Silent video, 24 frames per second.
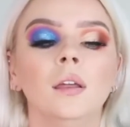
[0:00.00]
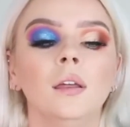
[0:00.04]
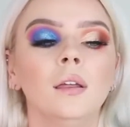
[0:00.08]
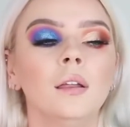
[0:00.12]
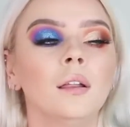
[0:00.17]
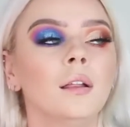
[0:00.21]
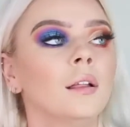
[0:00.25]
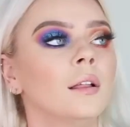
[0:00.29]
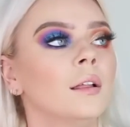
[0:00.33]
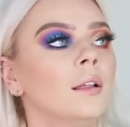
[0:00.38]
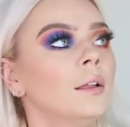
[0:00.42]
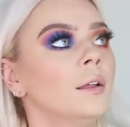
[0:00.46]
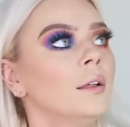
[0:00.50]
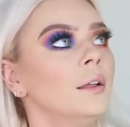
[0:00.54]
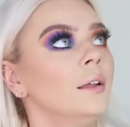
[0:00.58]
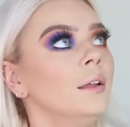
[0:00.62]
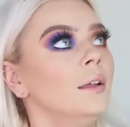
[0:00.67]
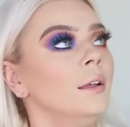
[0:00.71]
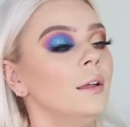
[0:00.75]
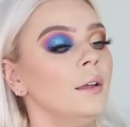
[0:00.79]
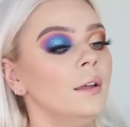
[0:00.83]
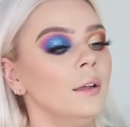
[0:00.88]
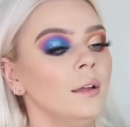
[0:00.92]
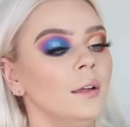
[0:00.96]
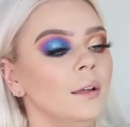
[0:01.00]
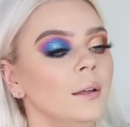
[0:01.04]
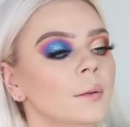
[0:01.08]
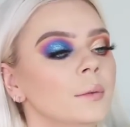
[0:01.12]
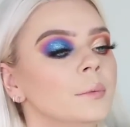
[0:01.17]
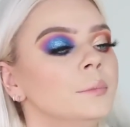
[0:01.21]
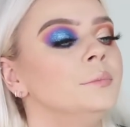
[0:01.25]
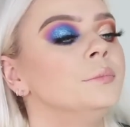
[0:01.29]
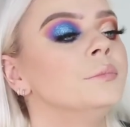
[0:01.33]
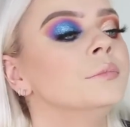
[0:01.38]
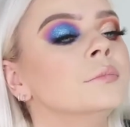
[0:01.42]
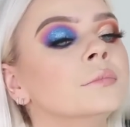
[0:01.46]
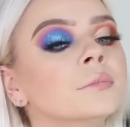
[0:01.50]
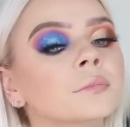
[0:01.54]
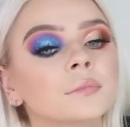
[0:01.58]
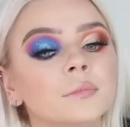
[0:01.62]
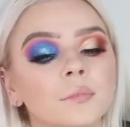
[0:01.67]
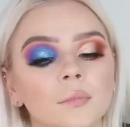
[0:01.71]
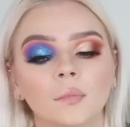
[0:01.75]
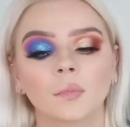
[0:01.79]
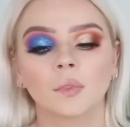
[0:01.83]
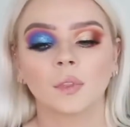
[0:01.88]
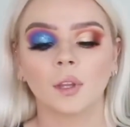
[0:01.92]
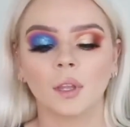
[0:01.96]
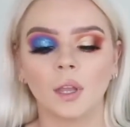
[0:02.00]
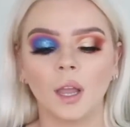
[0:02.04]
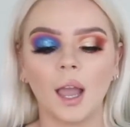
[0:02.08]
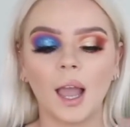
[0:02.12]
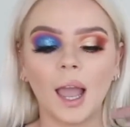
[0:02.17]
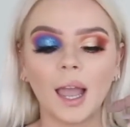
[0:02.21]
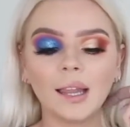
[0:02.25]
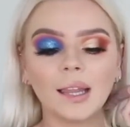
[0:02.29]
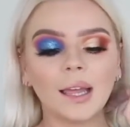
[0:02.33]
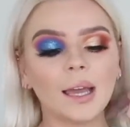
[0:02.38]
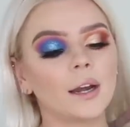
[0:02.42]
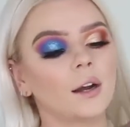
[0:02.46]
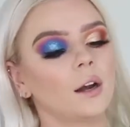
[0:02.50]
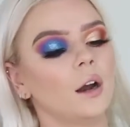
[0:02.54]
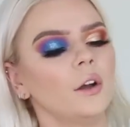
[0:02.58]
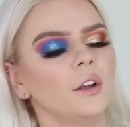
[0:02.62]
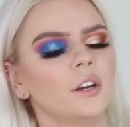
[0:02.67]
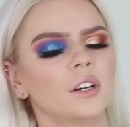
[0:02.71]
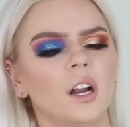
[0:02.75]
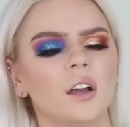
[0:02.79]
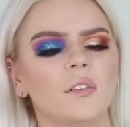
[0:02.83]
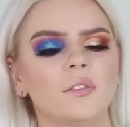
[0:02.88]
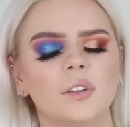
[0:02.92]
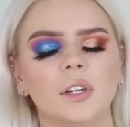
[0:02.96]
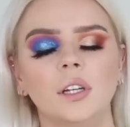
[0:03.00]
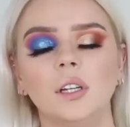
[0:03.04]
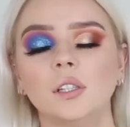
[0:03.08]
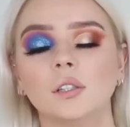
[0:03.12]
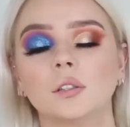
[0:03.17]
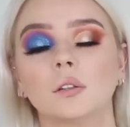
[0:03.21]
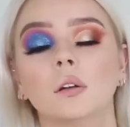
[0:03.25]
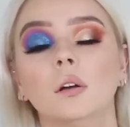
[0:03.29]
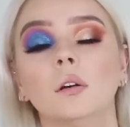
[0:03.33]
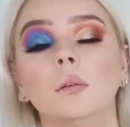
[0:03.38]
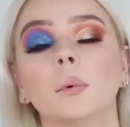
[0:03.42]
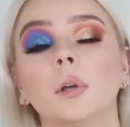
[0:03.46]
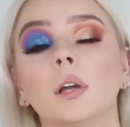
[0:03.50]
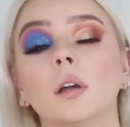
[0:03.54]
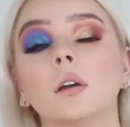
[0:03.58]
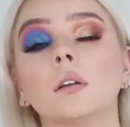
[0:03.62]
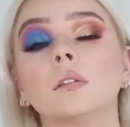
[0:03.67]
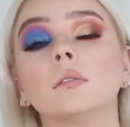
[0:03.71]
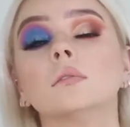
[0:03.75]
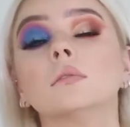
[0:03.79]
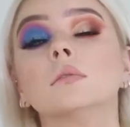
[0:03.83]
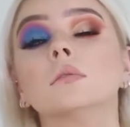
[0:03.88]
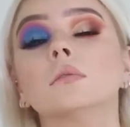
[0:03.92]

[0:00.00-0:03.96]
you used, Tina? Highlighter, highlighter, highlighter. Highlighter. Oh, you're not finished? No.